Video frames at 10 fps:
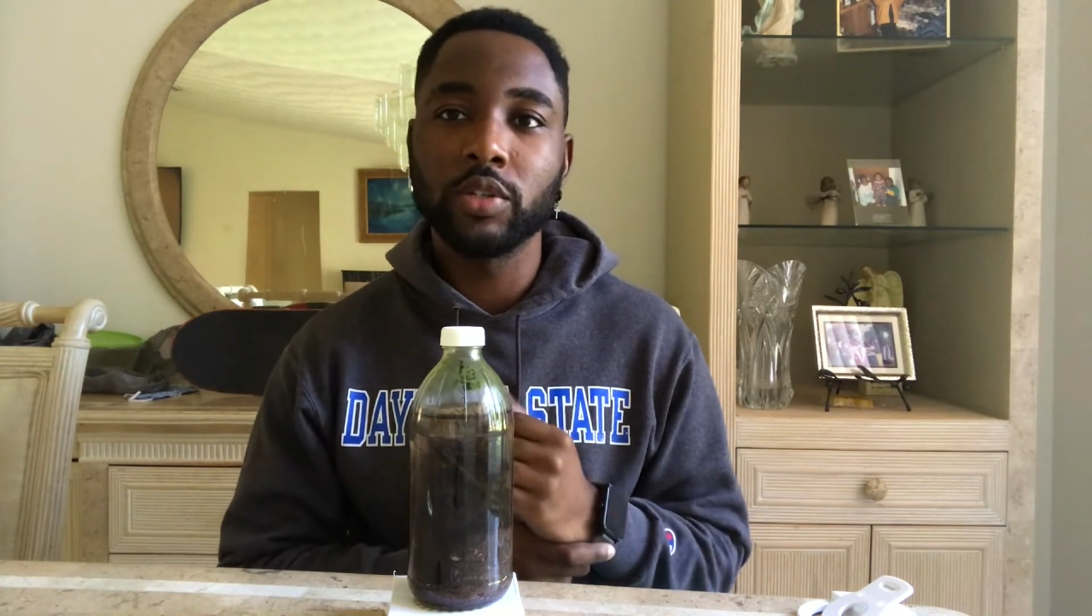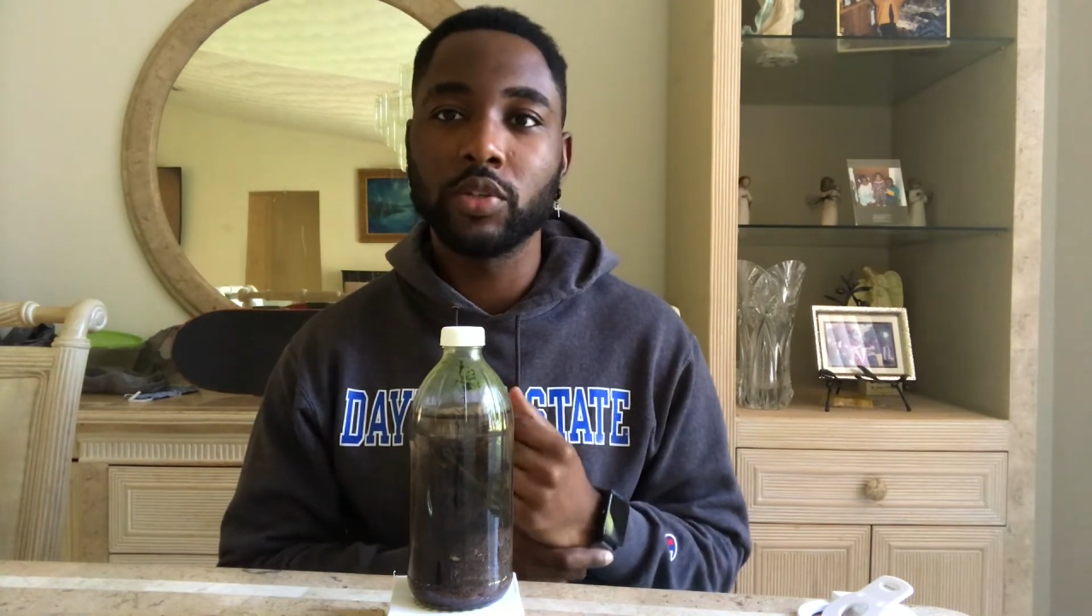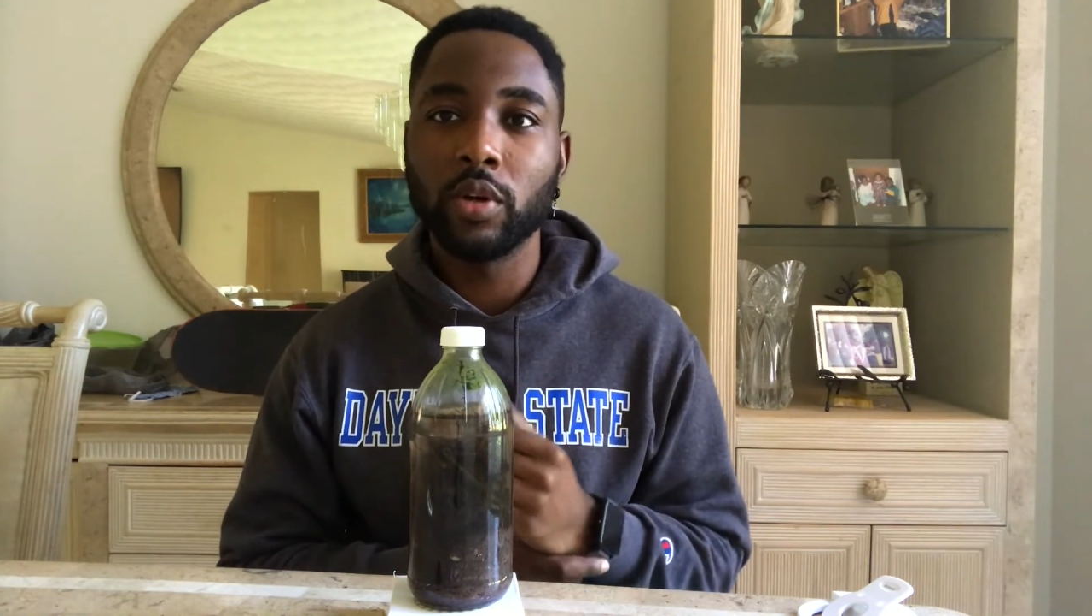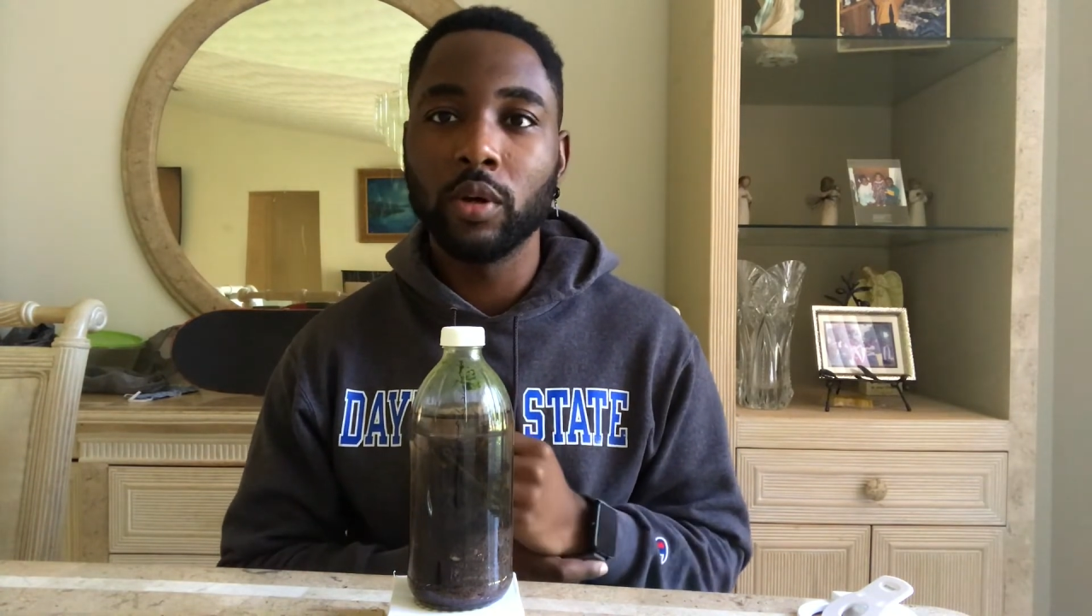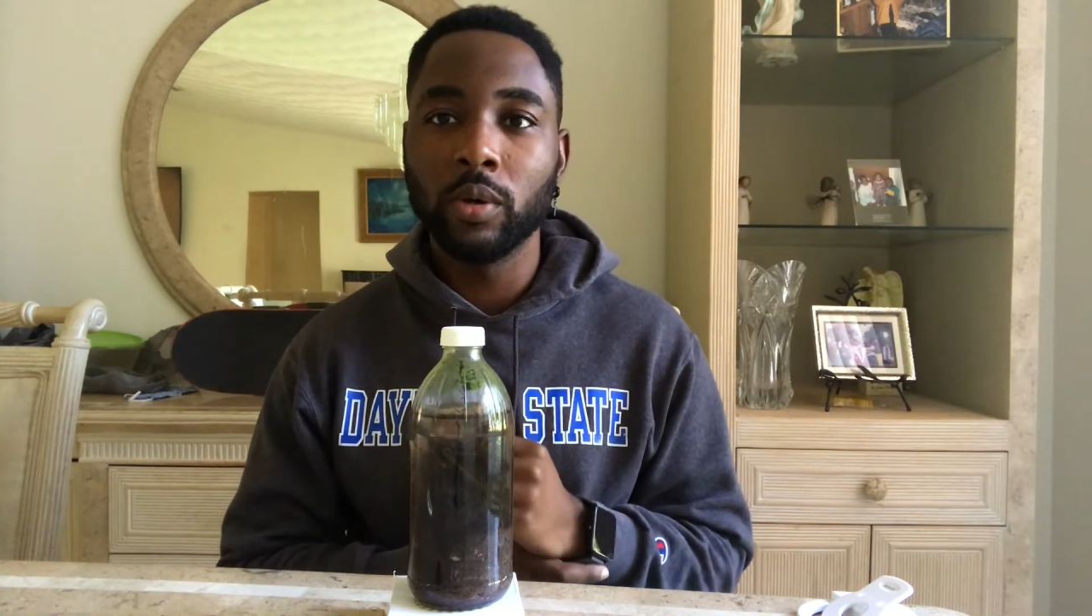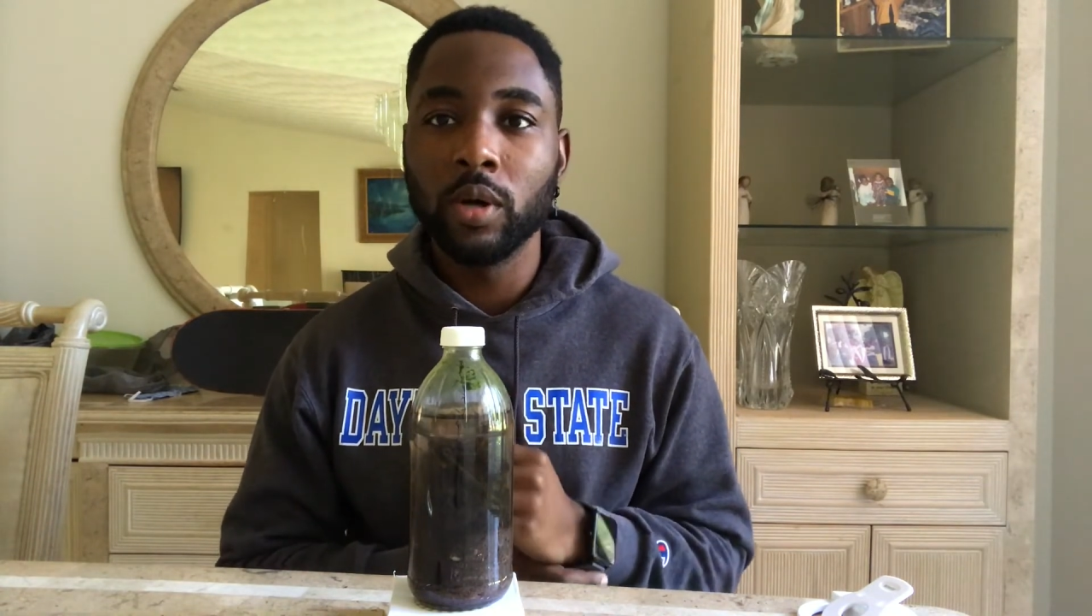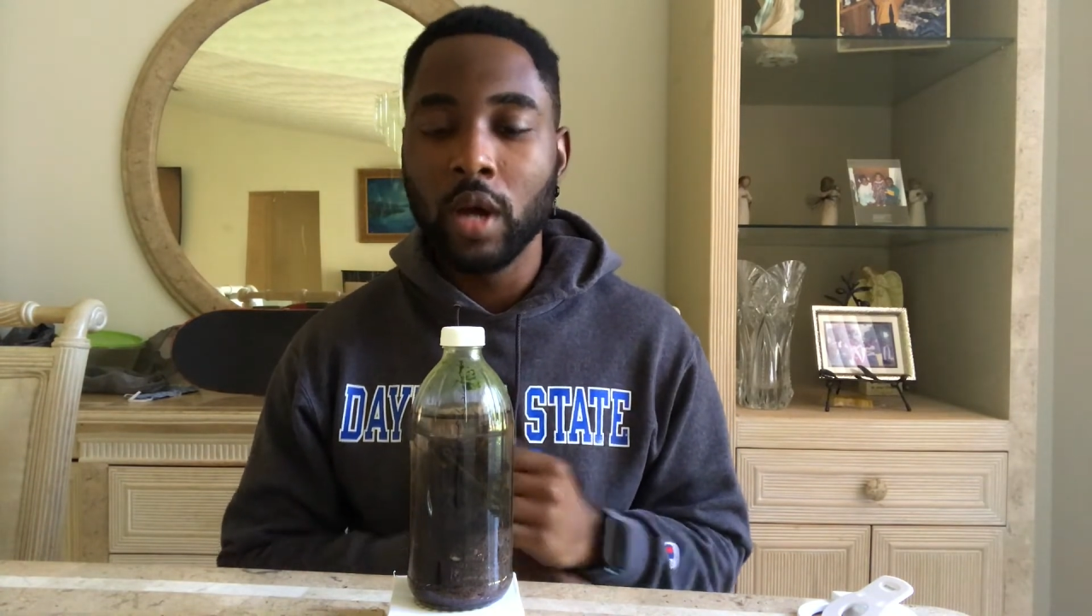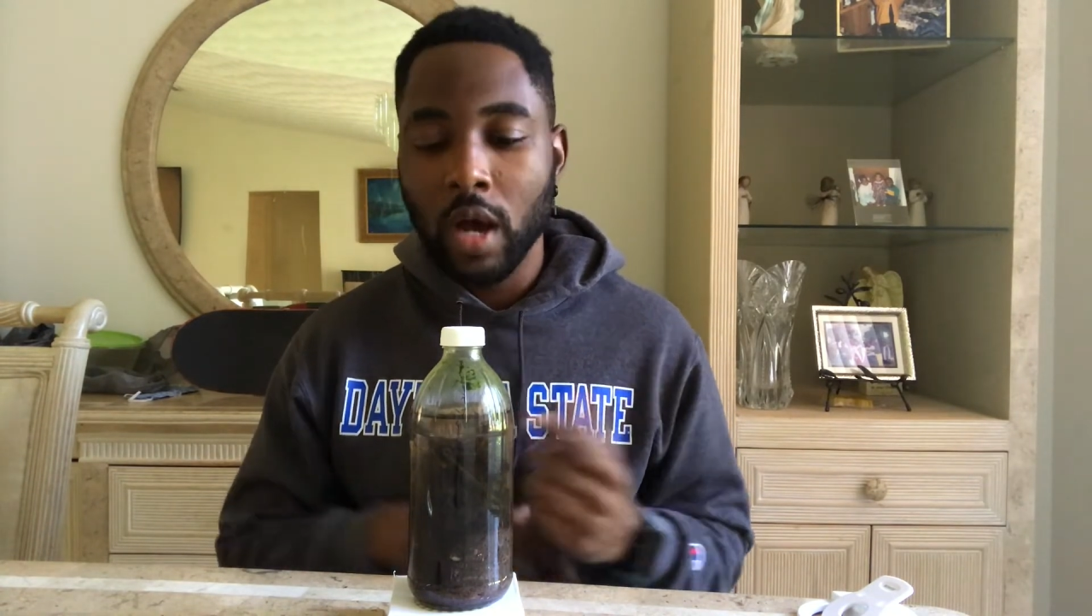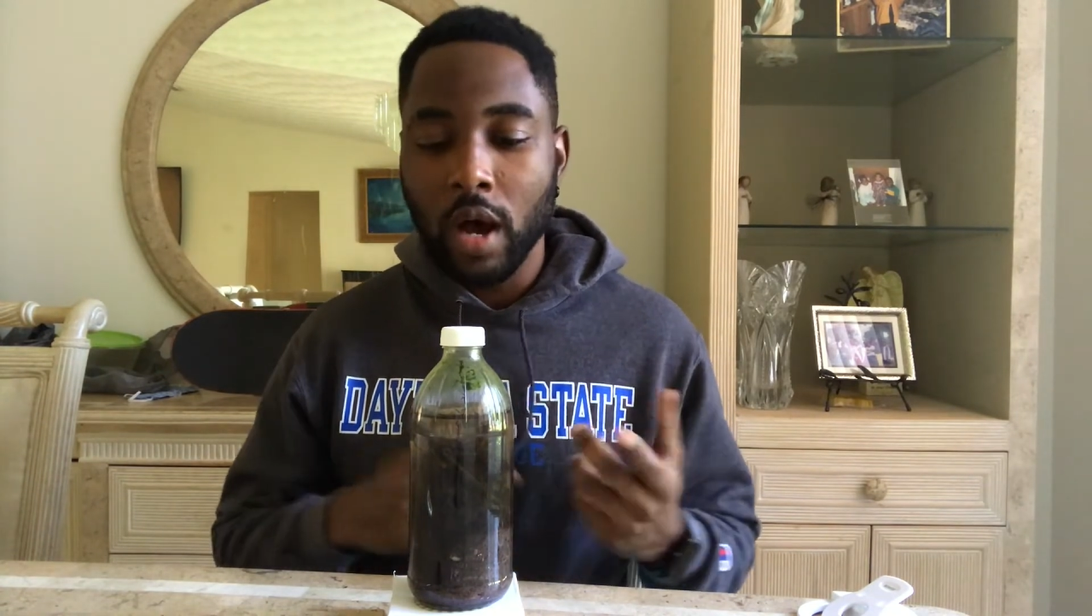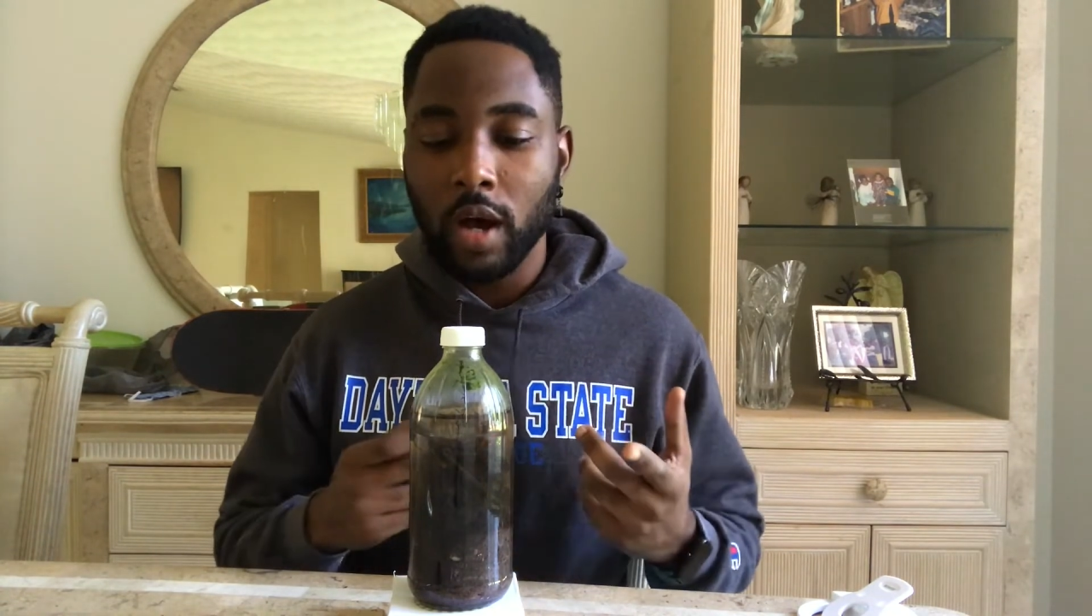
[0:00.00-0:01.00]
So
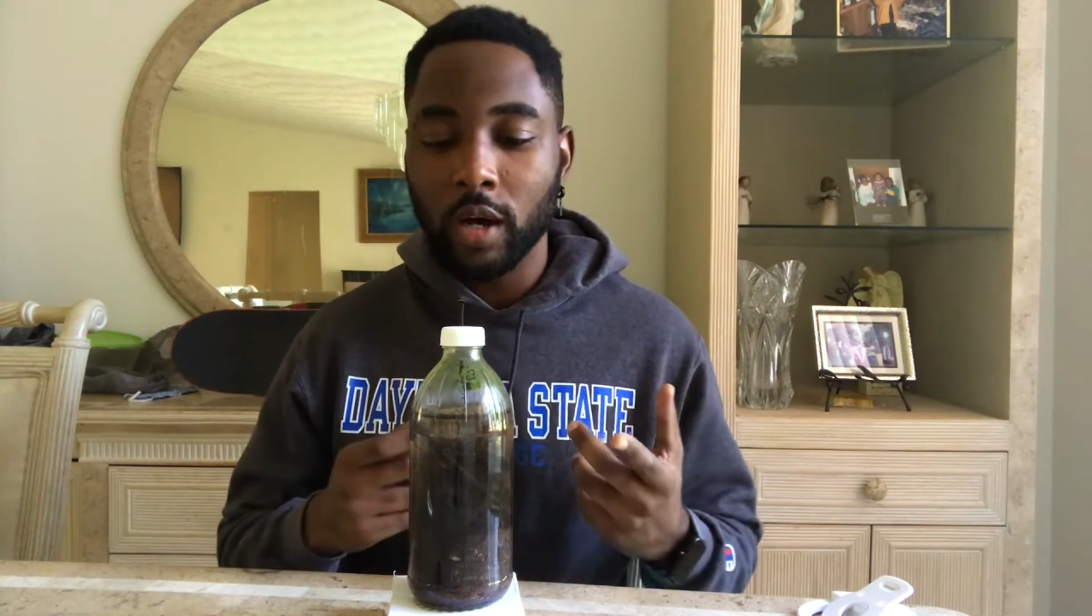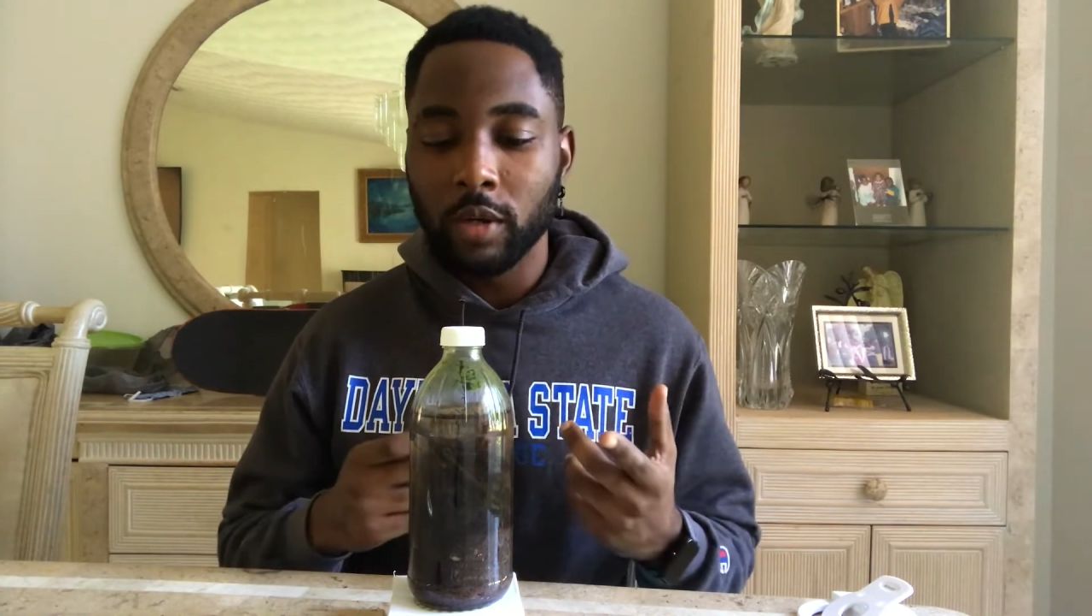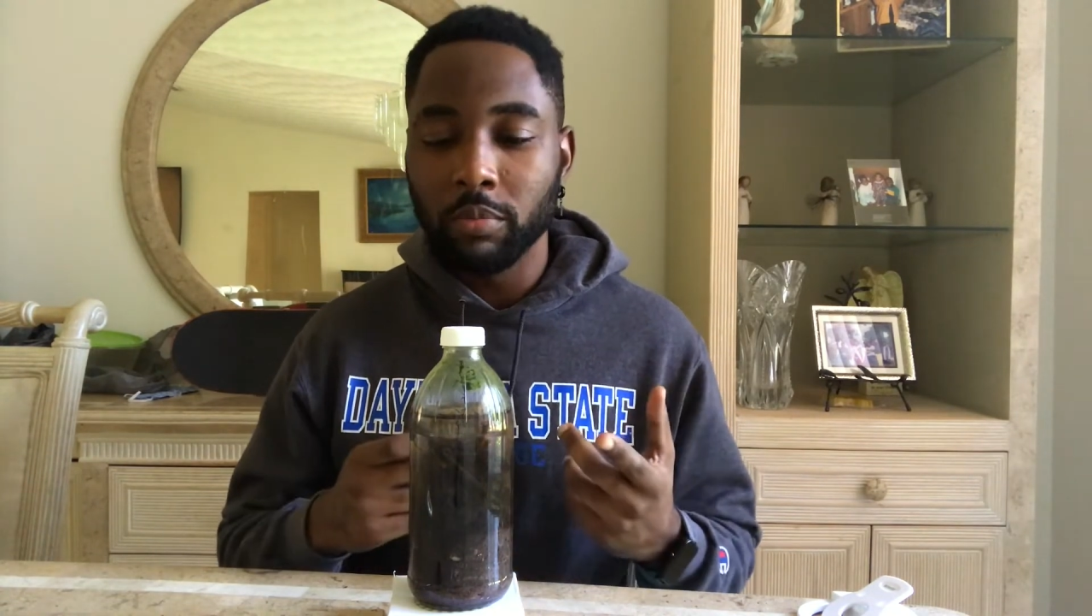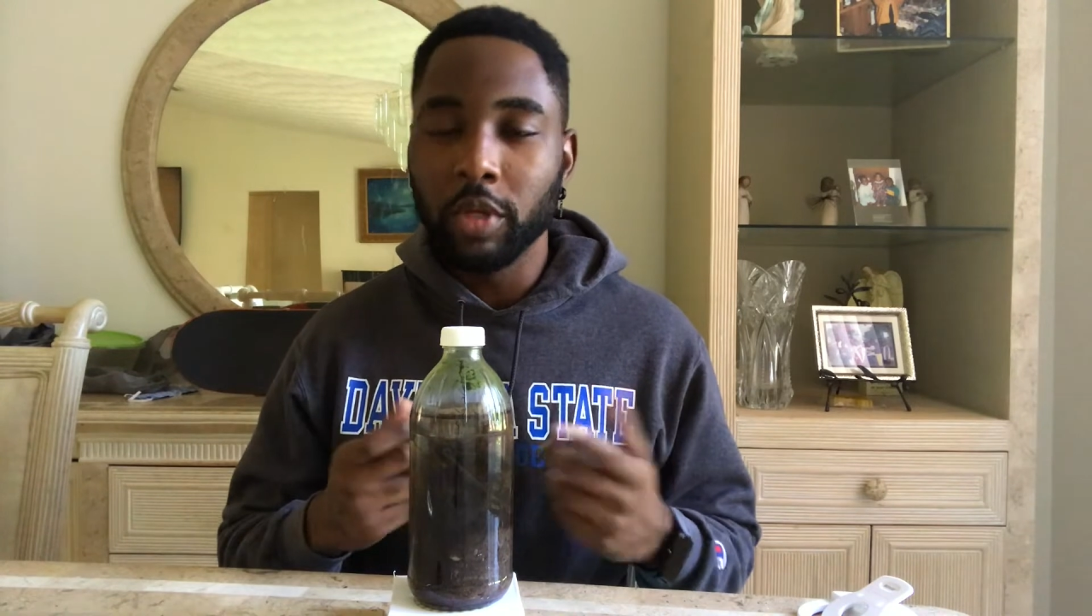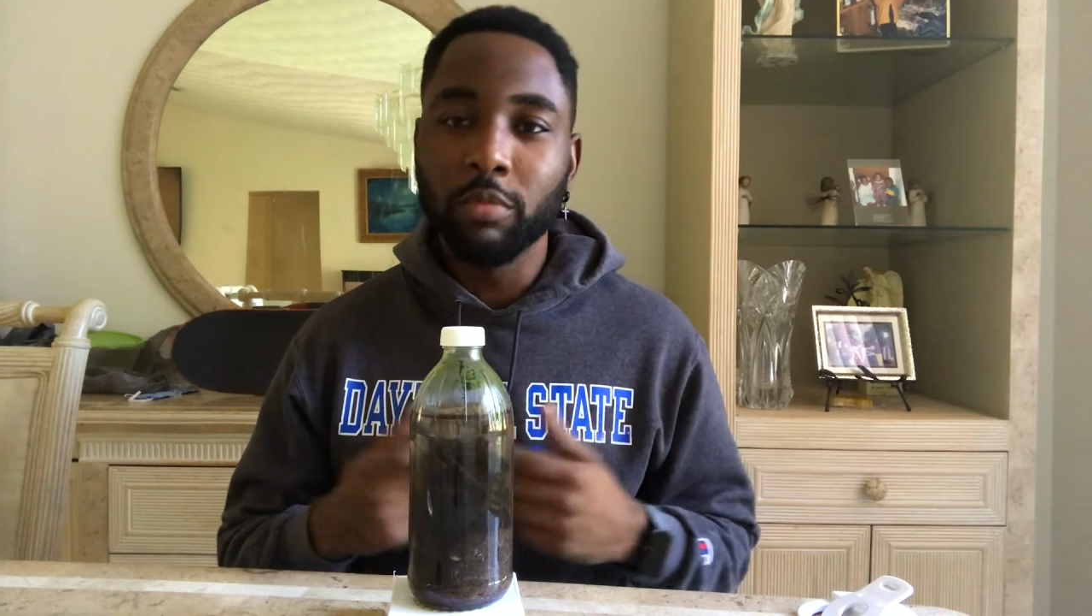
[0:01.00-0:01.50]
me